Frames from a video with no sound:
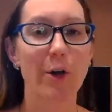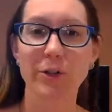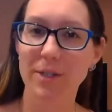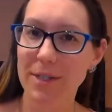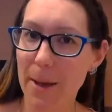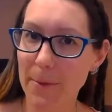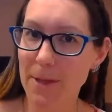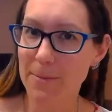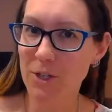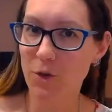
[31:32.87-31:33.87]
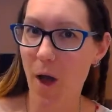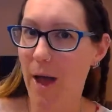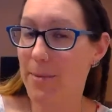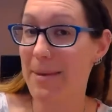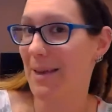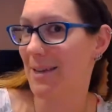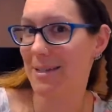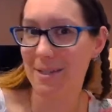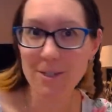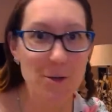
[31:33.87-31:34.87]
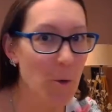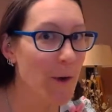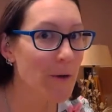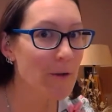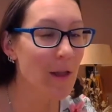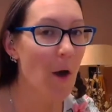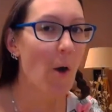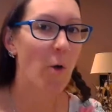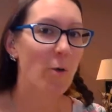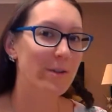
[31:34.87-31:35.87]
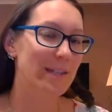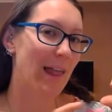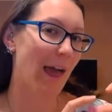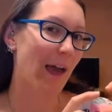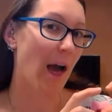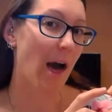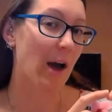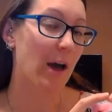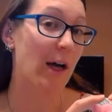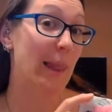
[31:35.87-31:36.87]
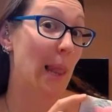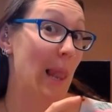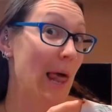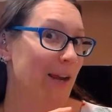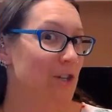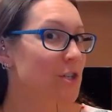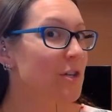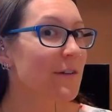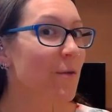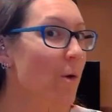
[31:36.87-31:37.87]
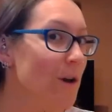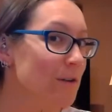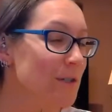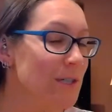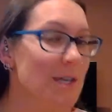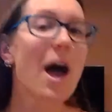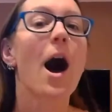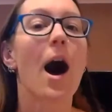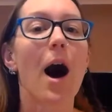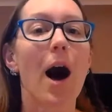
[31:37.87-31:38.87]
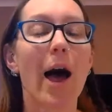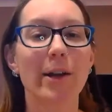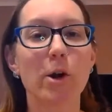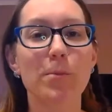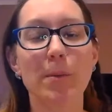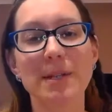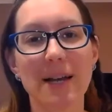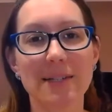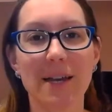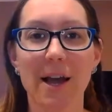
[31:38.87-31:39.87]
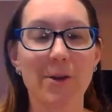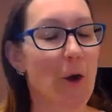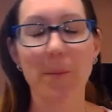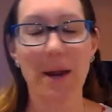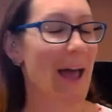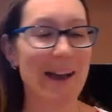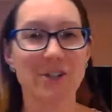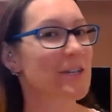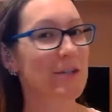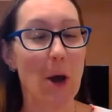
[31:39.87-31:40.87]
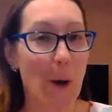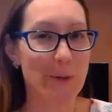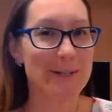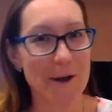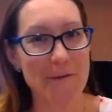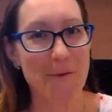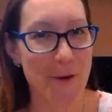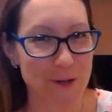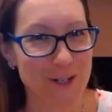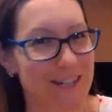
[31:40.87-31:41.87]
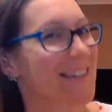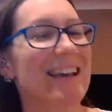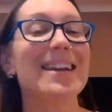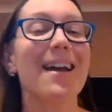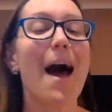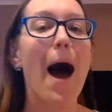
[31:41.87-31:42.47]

So does that mean the mystery item isn't an oil? Or is it like a collection of oils? I know it probably sounds like I know, but I actually don't, unfortunately.